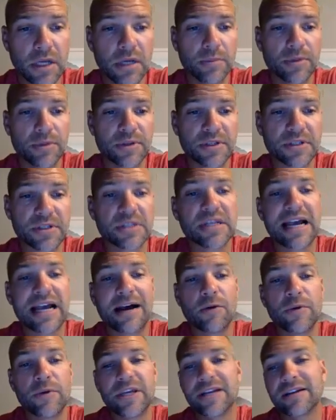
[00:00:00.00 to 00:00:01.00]
But this is
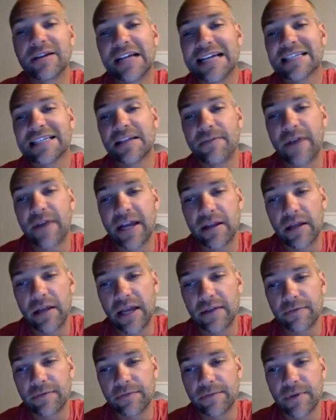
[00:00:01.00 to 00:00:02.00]
how we classify
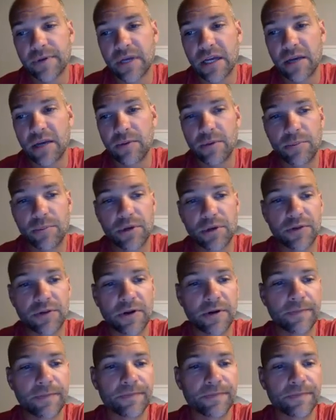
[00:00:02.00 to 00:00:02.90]
life, how we put it there.